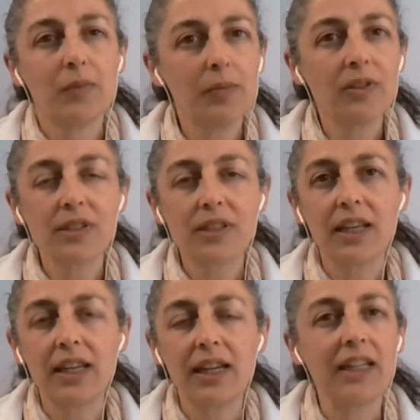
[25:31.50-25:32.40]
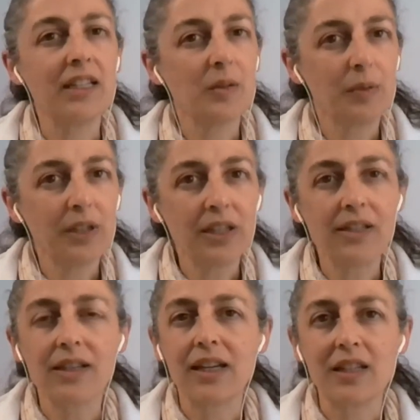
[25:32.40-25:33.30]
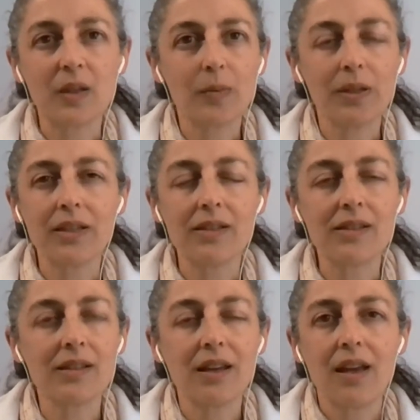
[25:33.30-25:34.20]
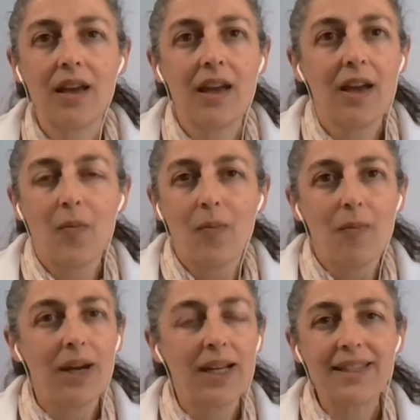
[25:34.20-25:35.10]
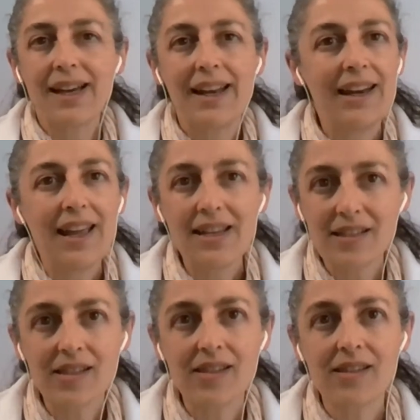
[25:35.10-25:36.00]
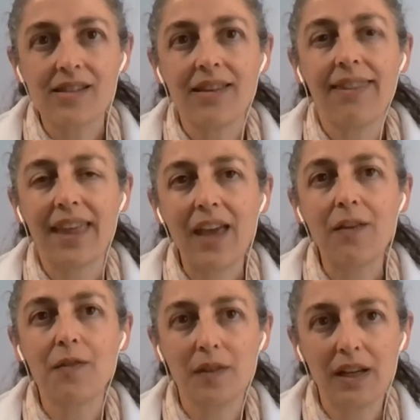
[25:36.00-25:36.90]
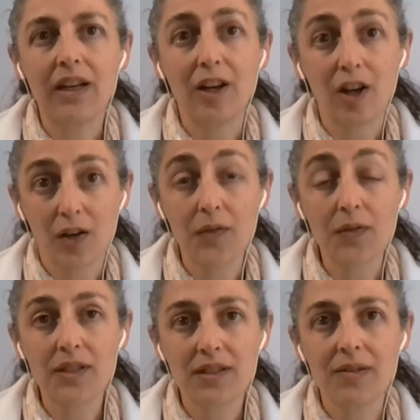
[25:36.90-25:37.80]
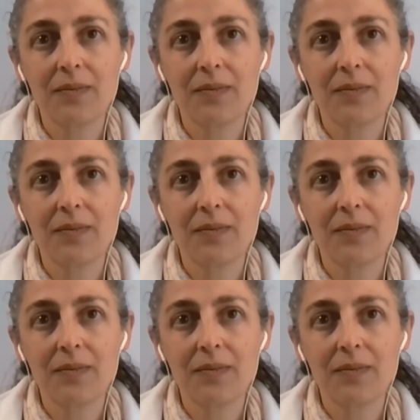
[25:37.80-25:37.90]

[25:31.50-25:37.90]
people say, I need peace, I need peace. But unless they feel loved,